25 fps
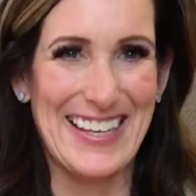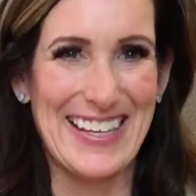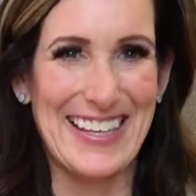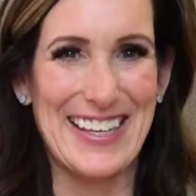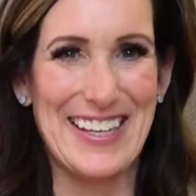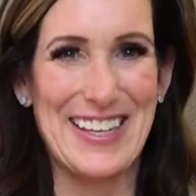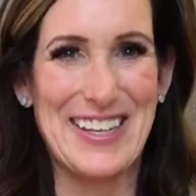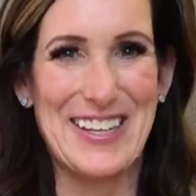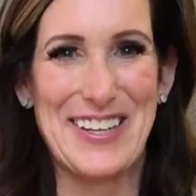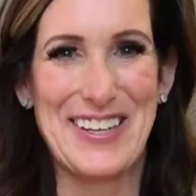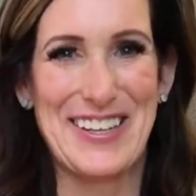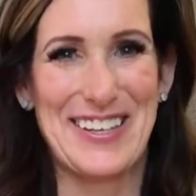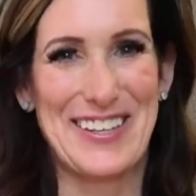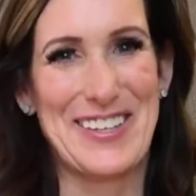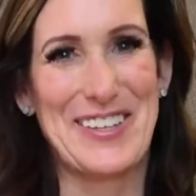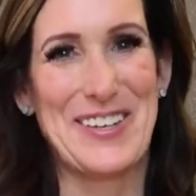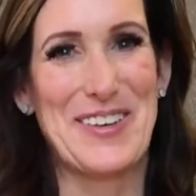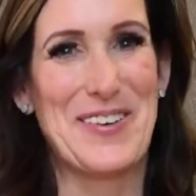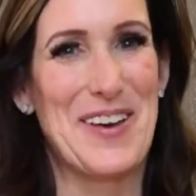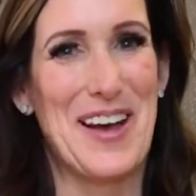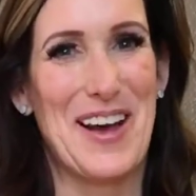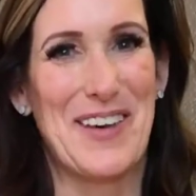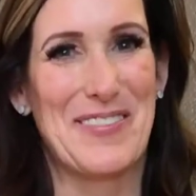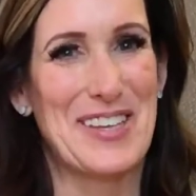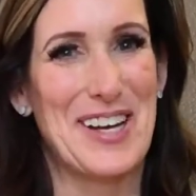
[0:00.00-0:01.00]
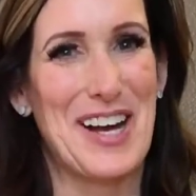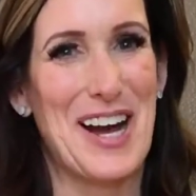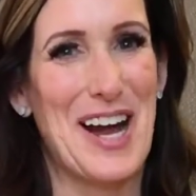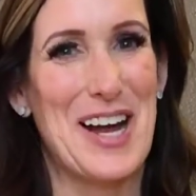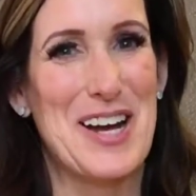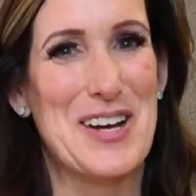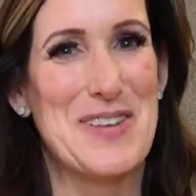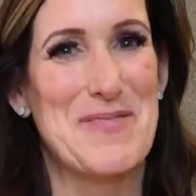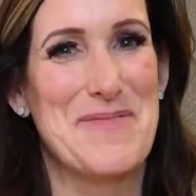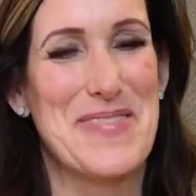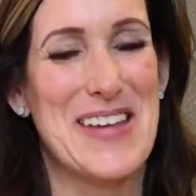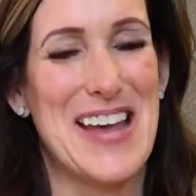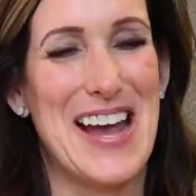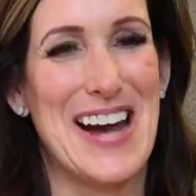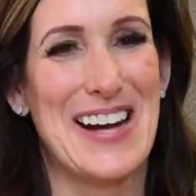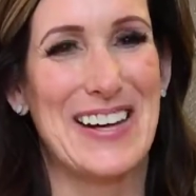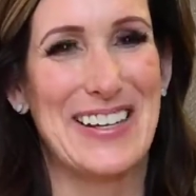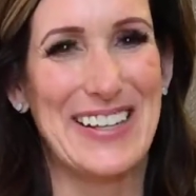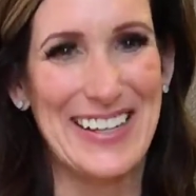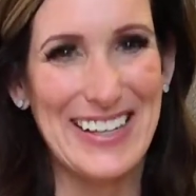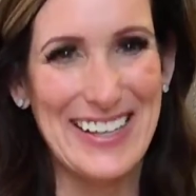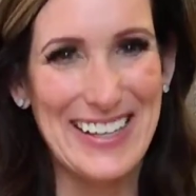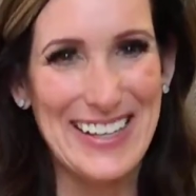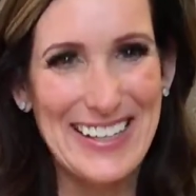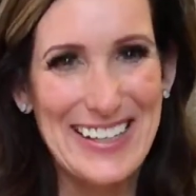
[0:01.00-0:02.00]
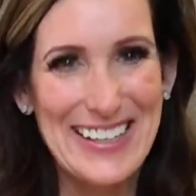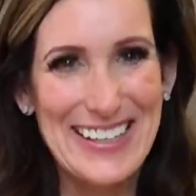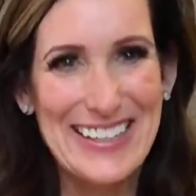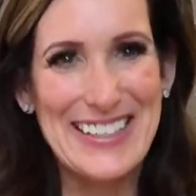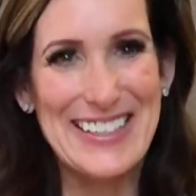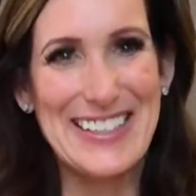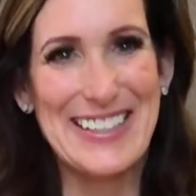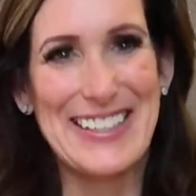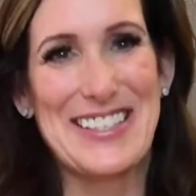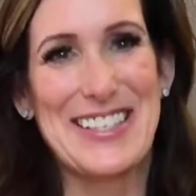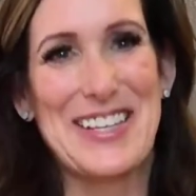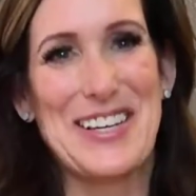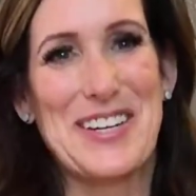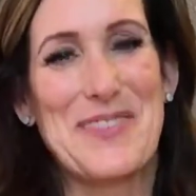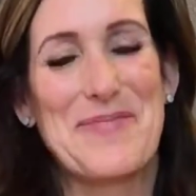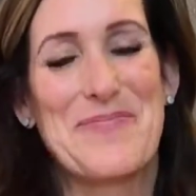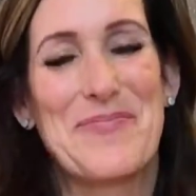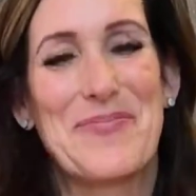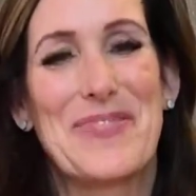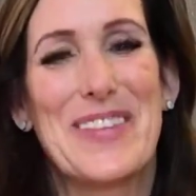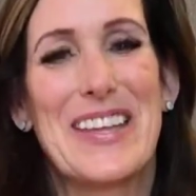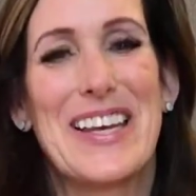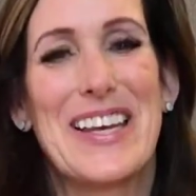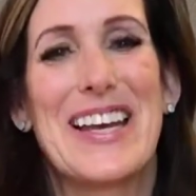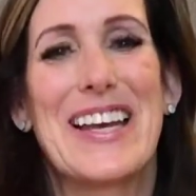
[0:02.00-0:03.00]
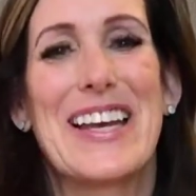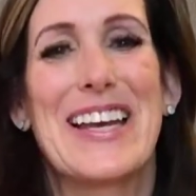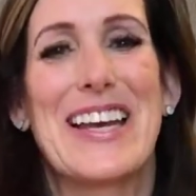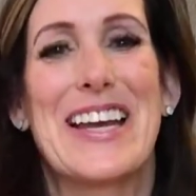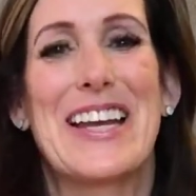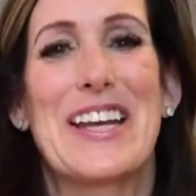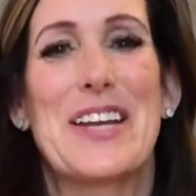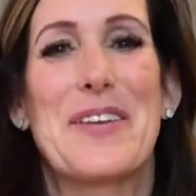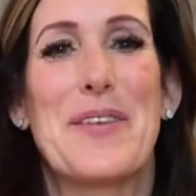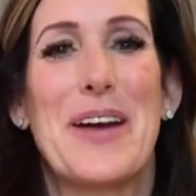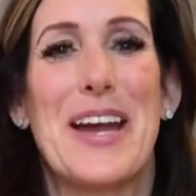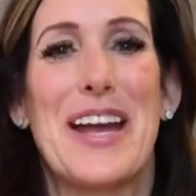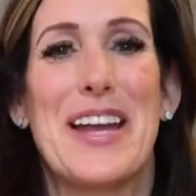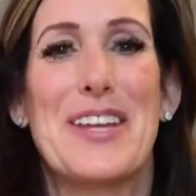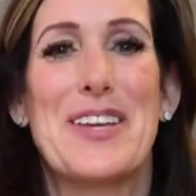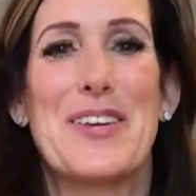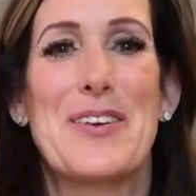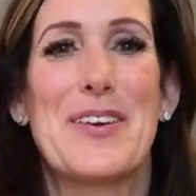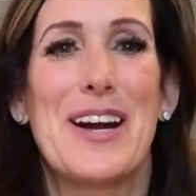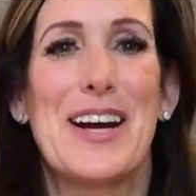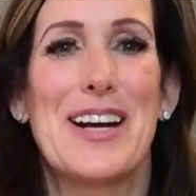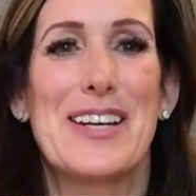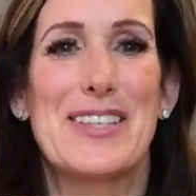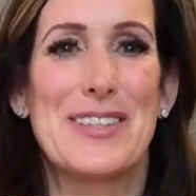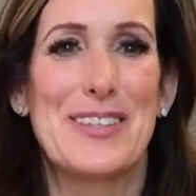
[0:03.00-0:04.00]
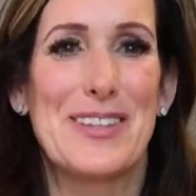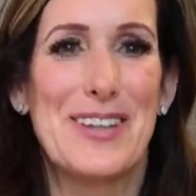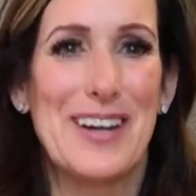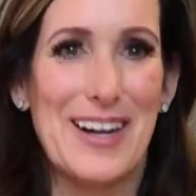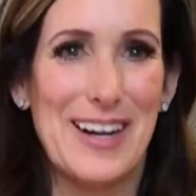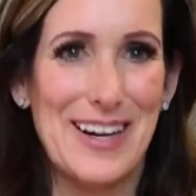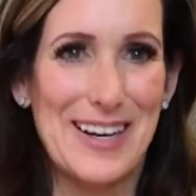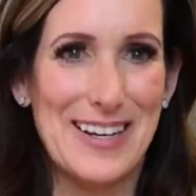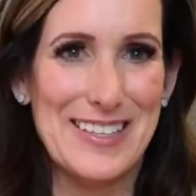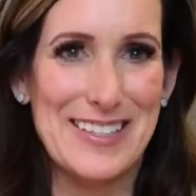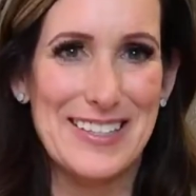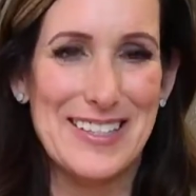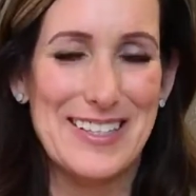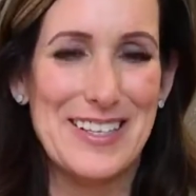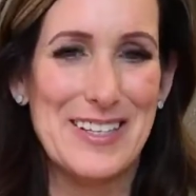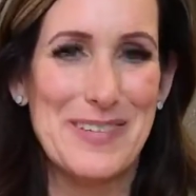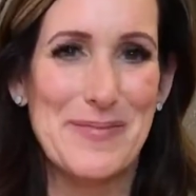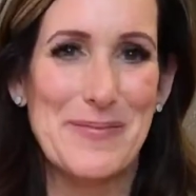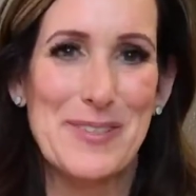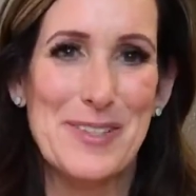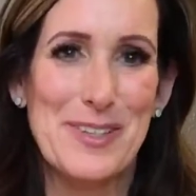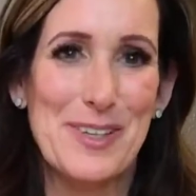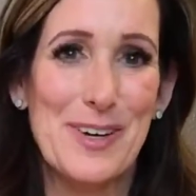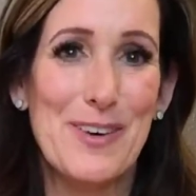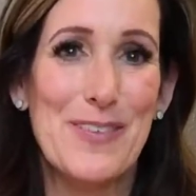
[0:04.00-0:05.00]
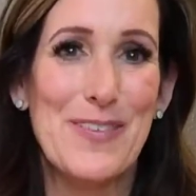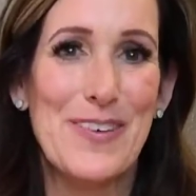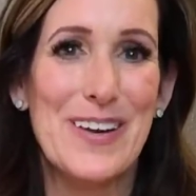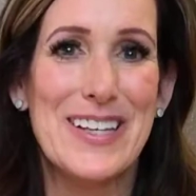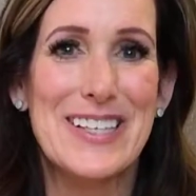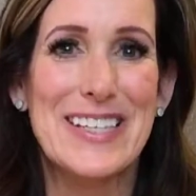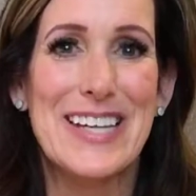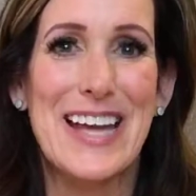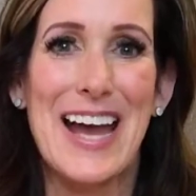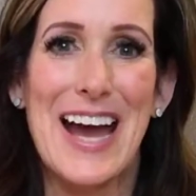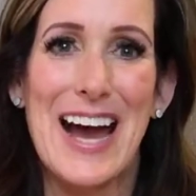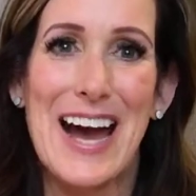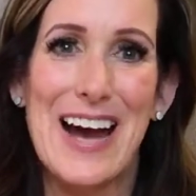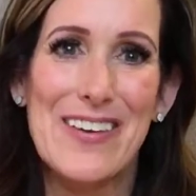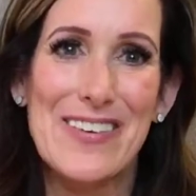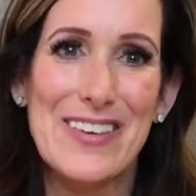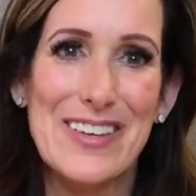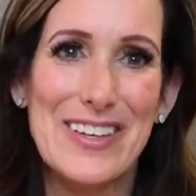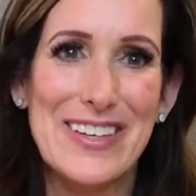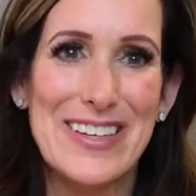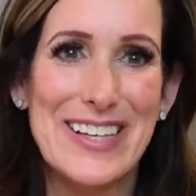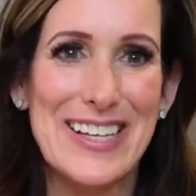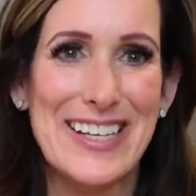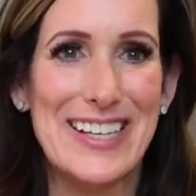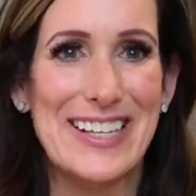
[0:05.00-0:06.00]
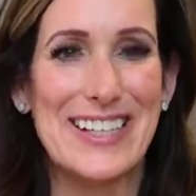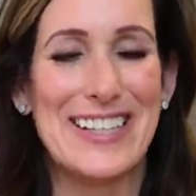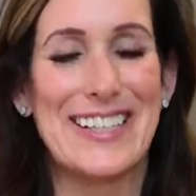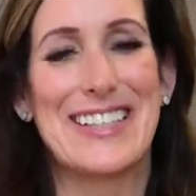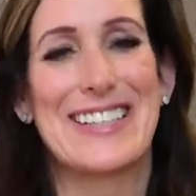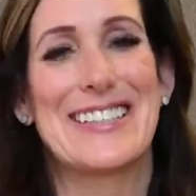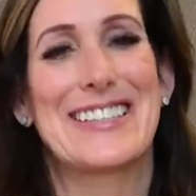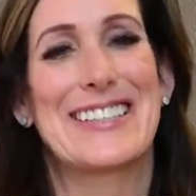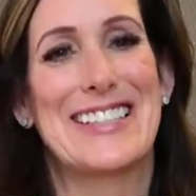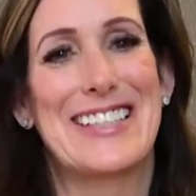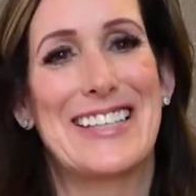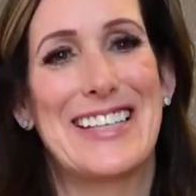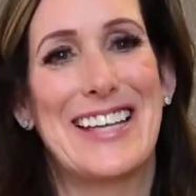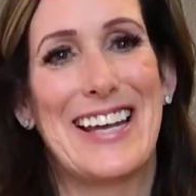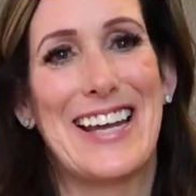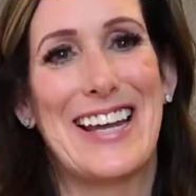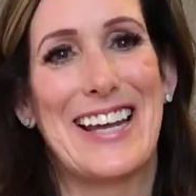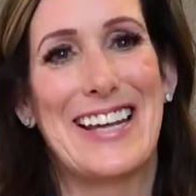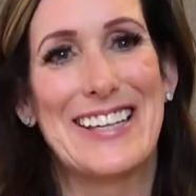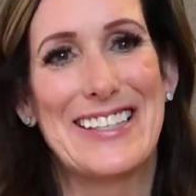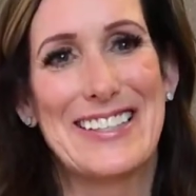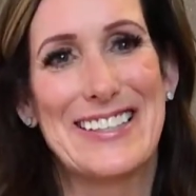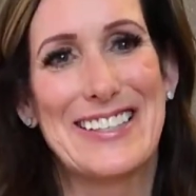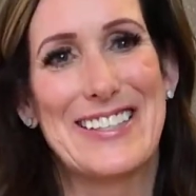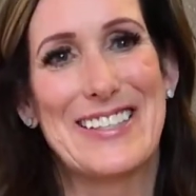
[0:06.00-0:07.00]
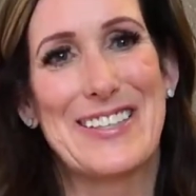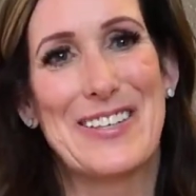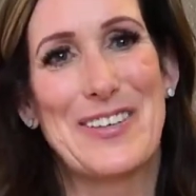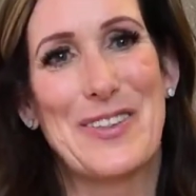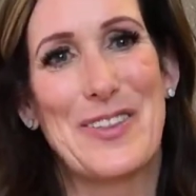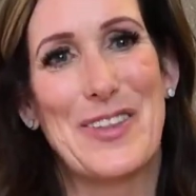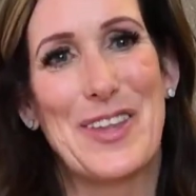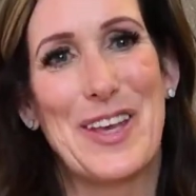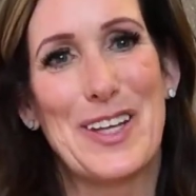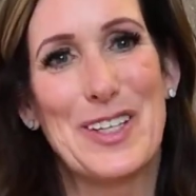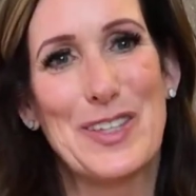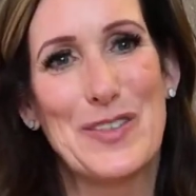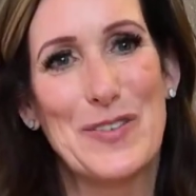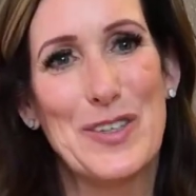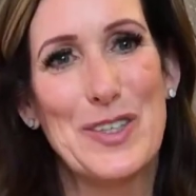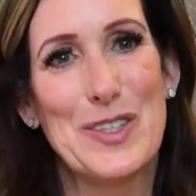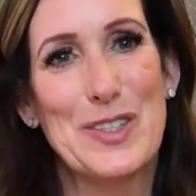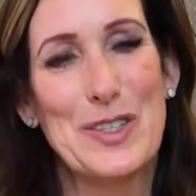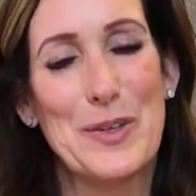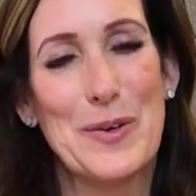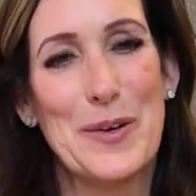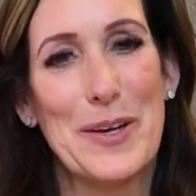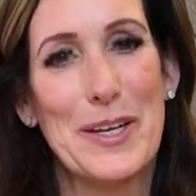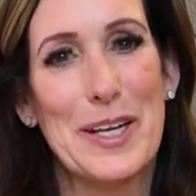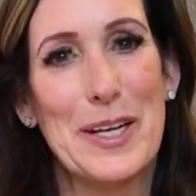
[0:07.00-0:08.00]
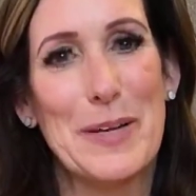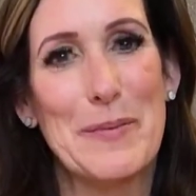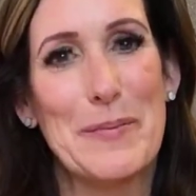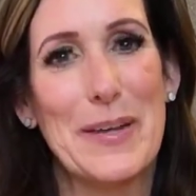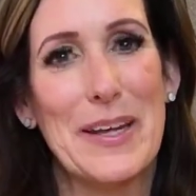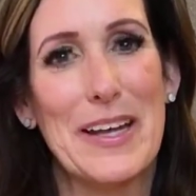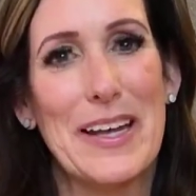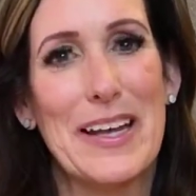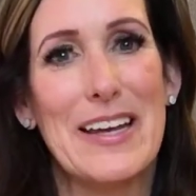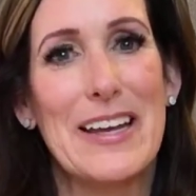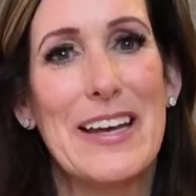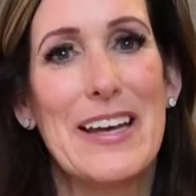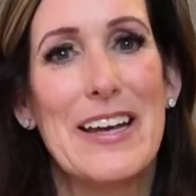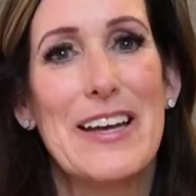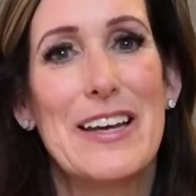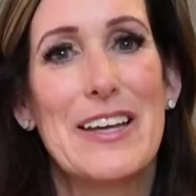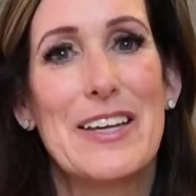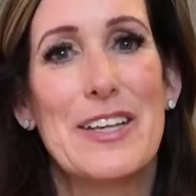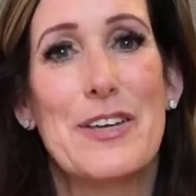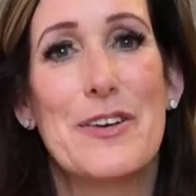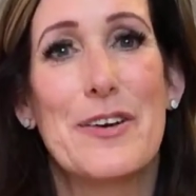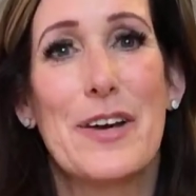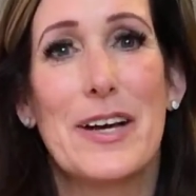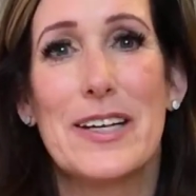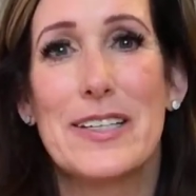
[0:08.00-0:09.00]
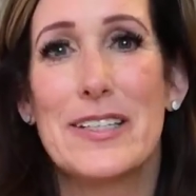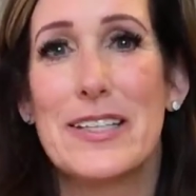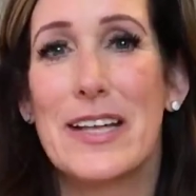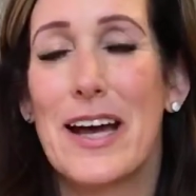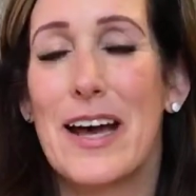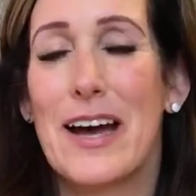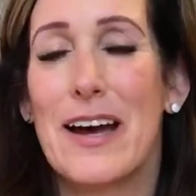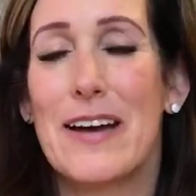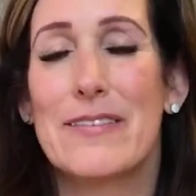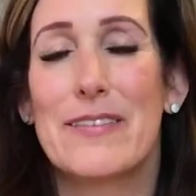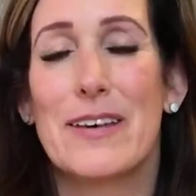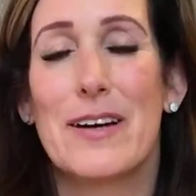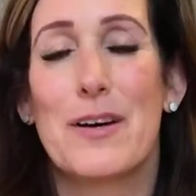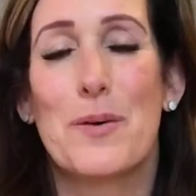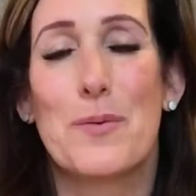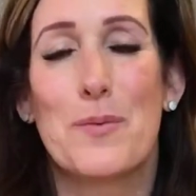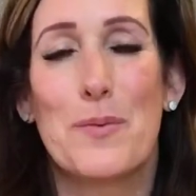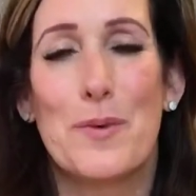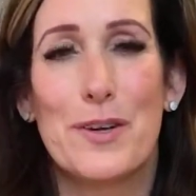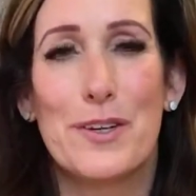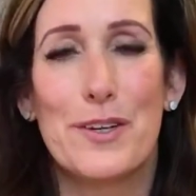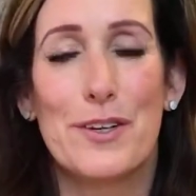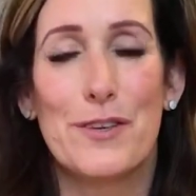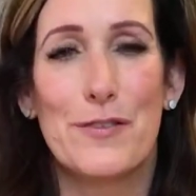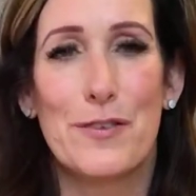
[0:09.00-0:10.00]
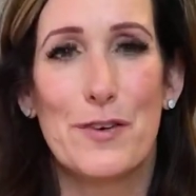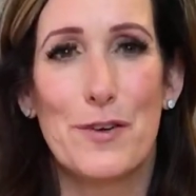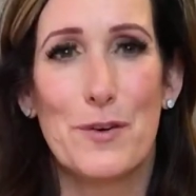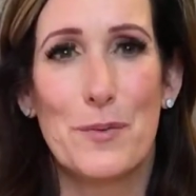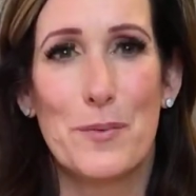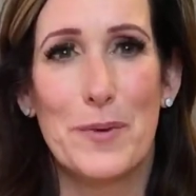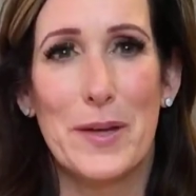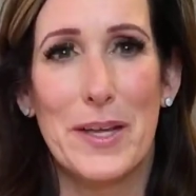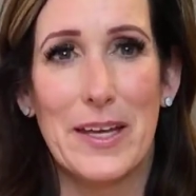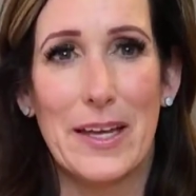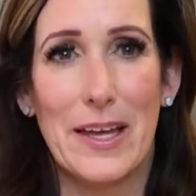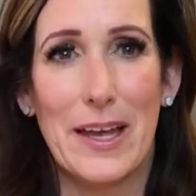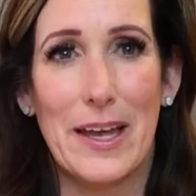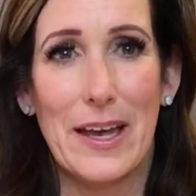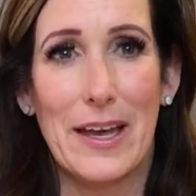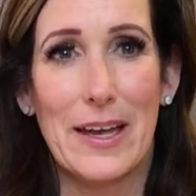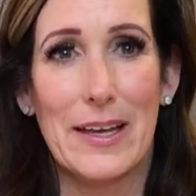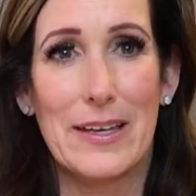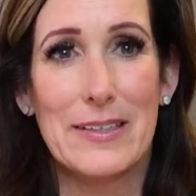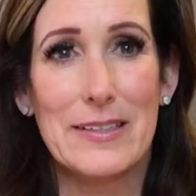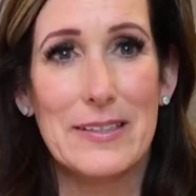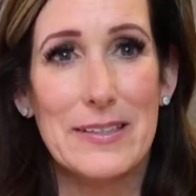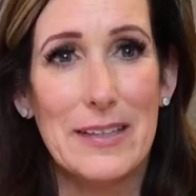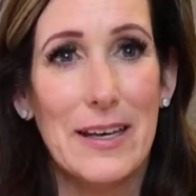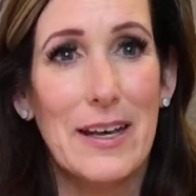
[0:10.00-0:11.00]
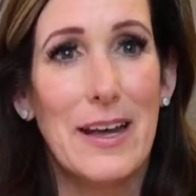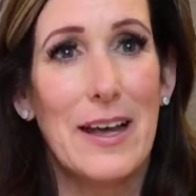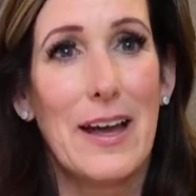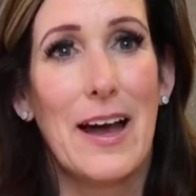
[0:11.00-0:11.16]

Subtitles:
You don't have to hire me out. So anyway, you guys are awesome. So fun to have you here today. So thanks for joining me. You guys have a wonderful weekend.